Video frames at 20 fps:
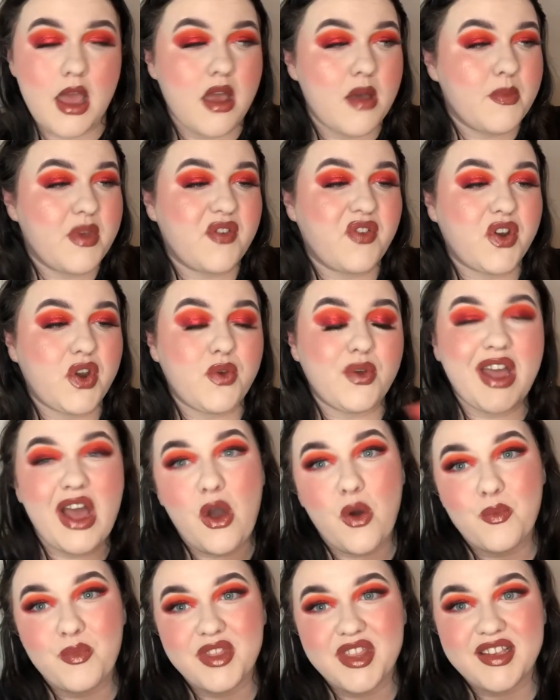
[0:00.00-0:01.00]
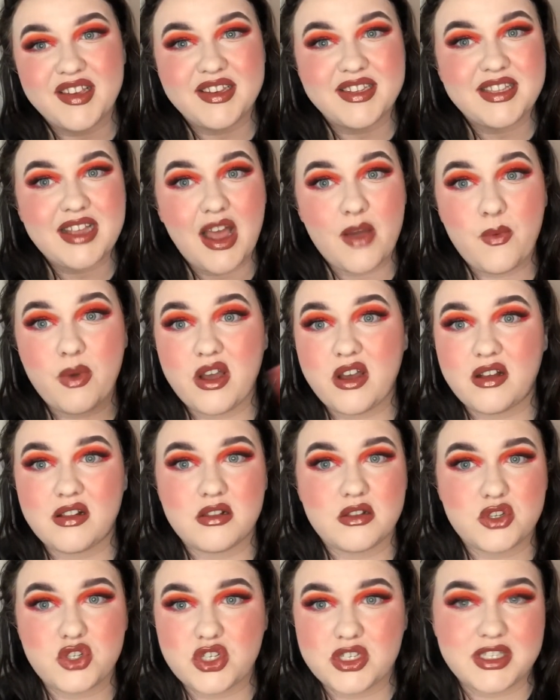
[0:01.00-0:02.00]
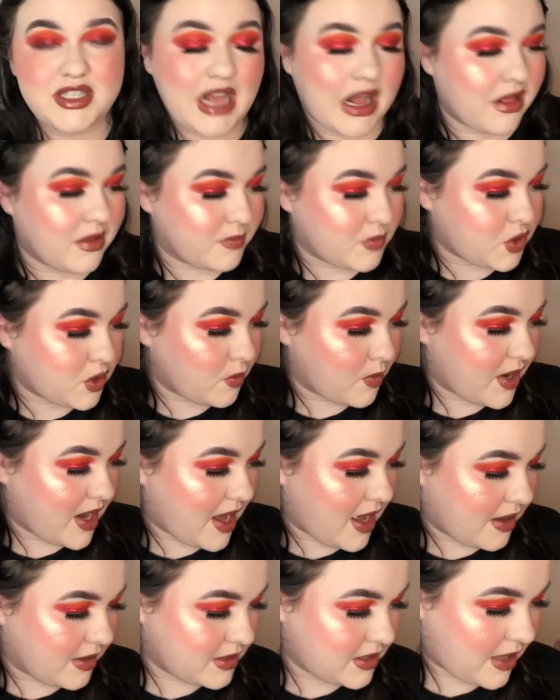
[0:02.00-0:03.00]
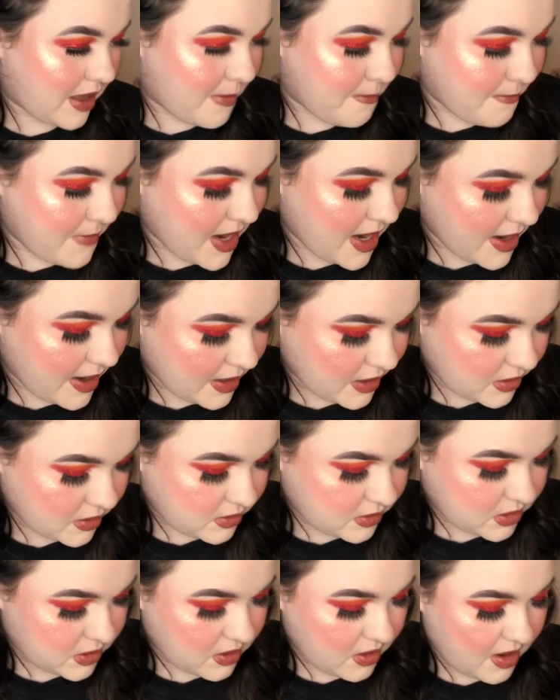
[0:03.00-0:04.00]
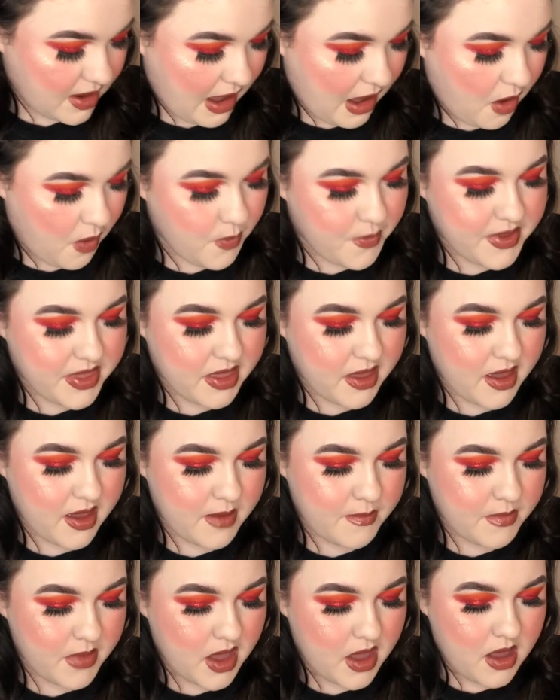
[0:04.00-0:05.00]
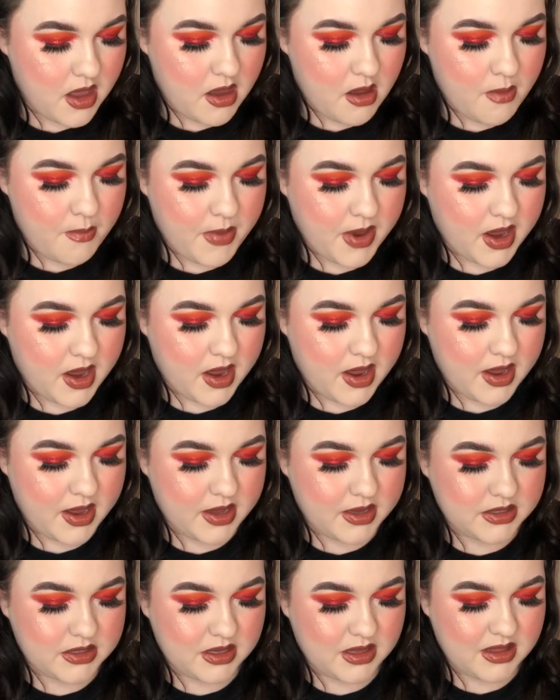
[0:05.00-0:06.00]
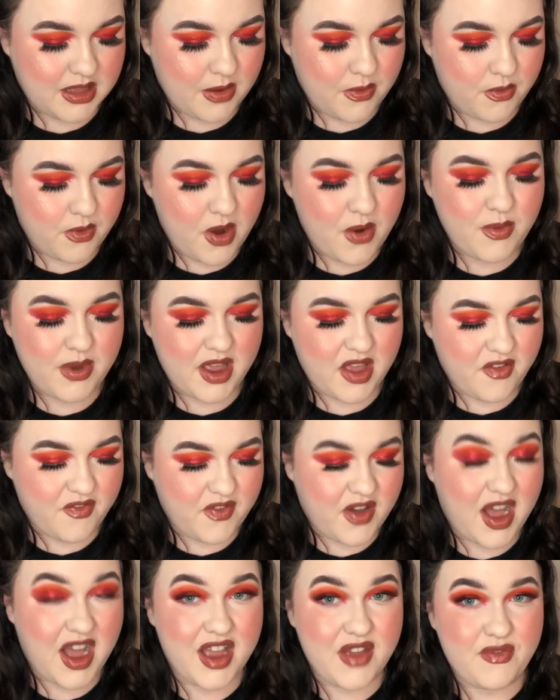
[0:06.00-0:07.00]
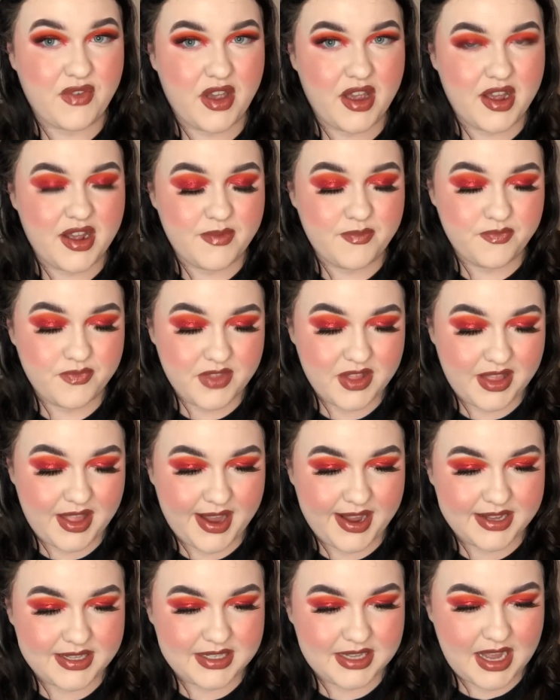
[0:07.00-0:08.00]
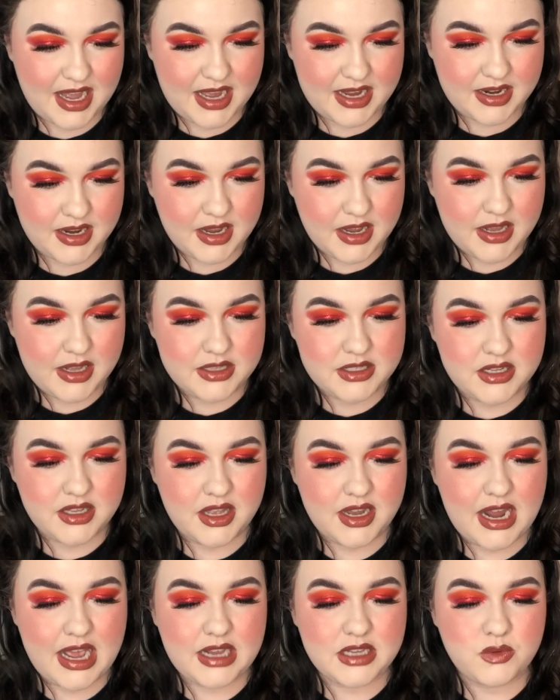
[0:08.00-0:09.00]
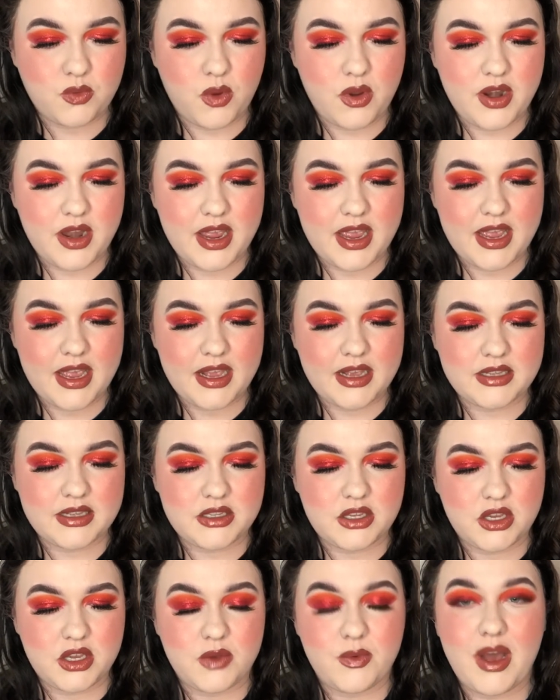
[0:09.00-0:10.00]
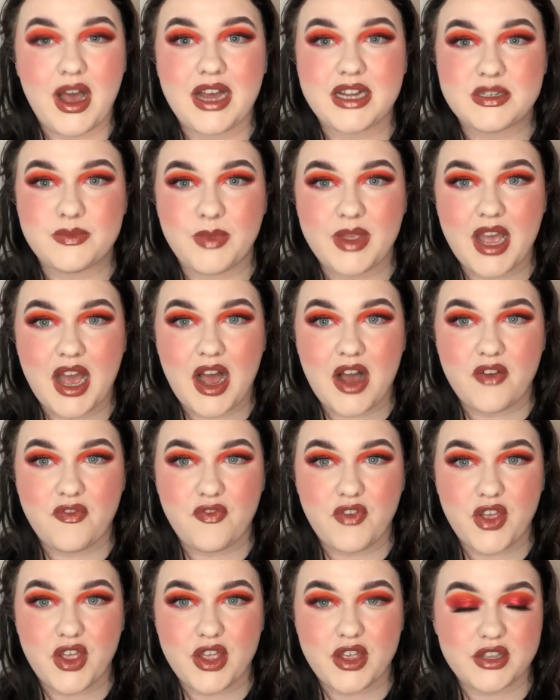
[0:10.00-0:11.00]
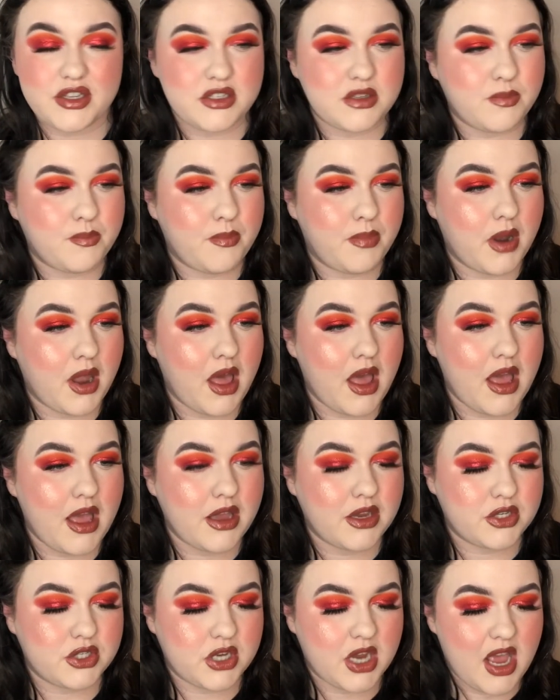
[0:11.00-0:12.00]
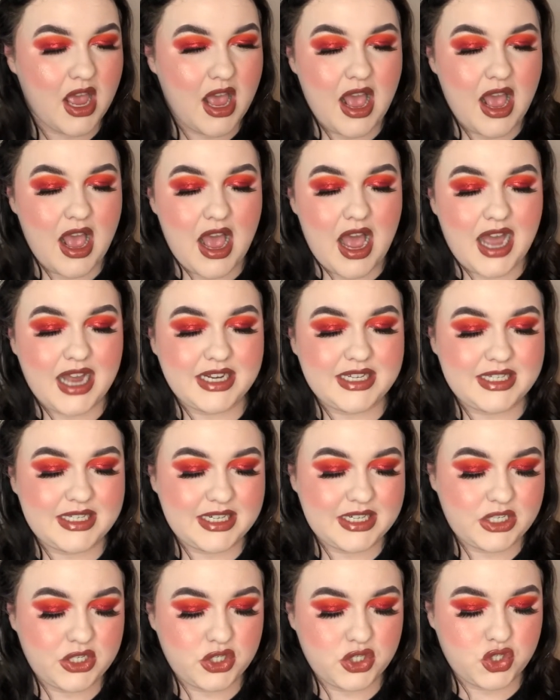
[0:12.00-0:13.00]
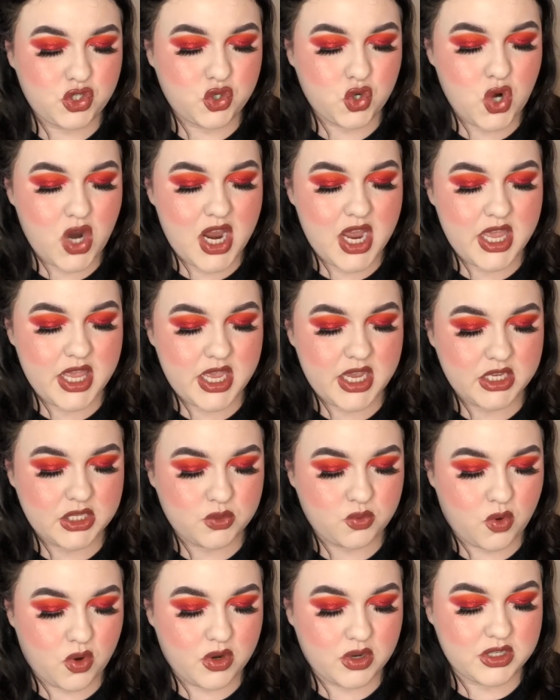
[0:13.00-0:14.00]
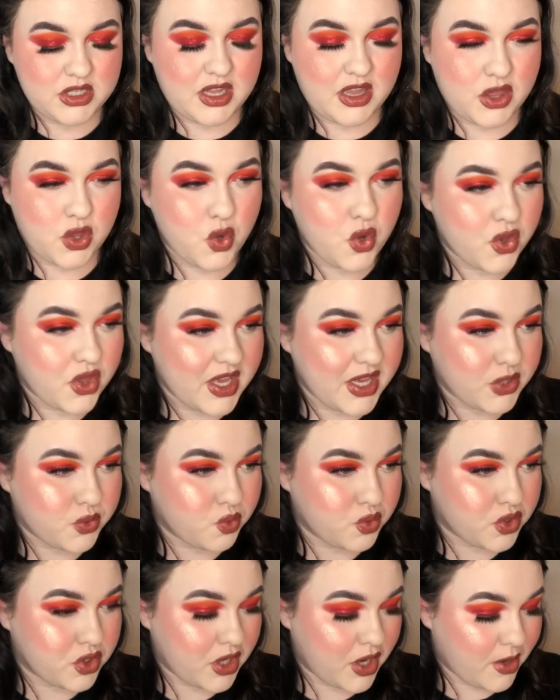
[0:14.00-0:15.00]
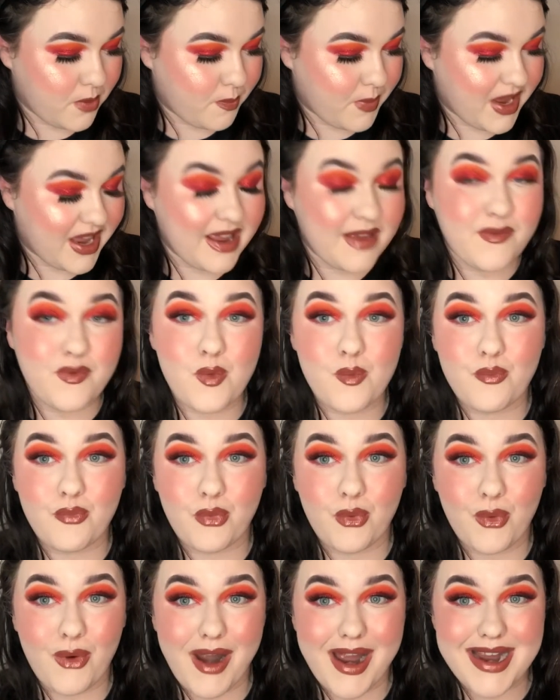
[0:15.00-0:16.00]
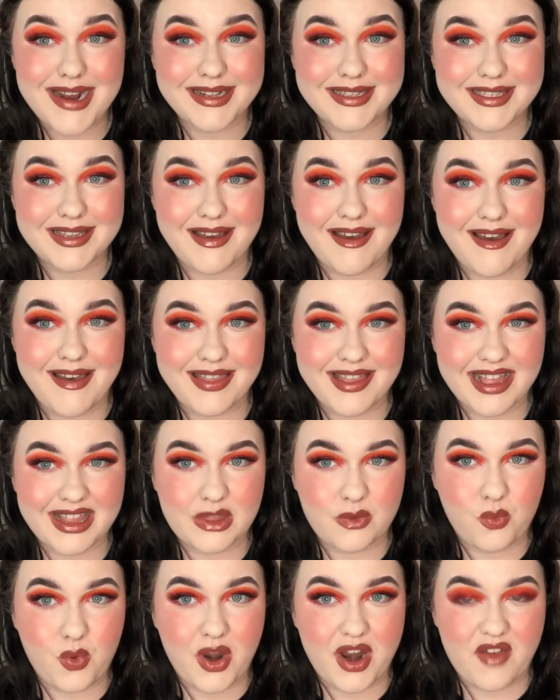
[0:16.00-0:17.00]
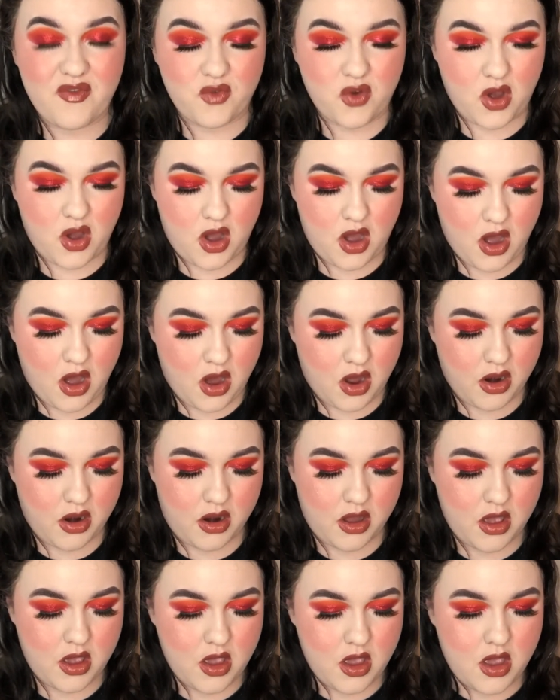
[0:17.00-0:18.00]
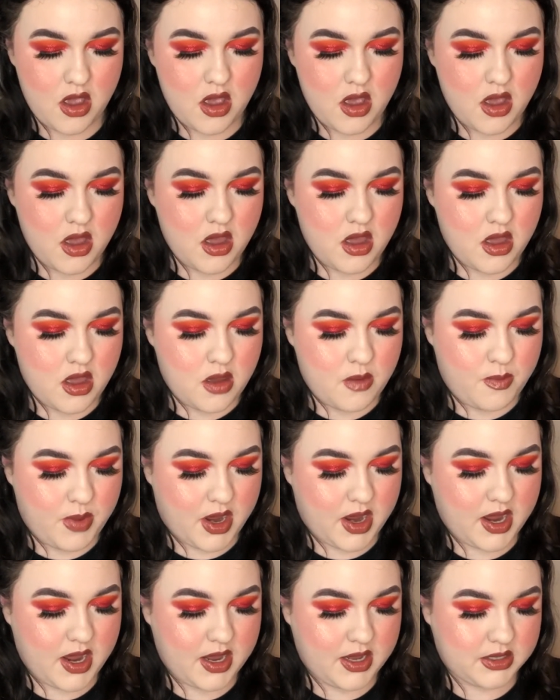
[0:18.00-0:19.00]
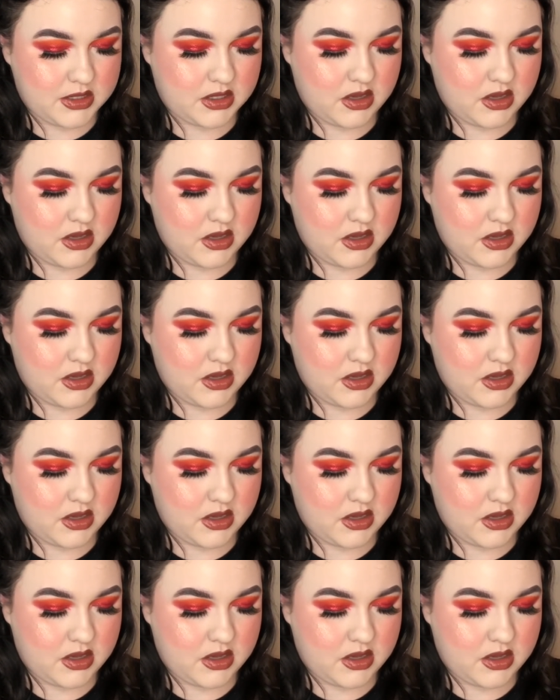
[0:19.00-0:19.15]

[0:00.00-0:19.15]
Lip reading: But if I don't get on with these, I will just sell them to someone else that might get on with them, because they were only a fiver. Like I said, so the next one is You Had Me at First Blush. I didn't try this one because I thought this was going to be even brighter than the one I've got on, because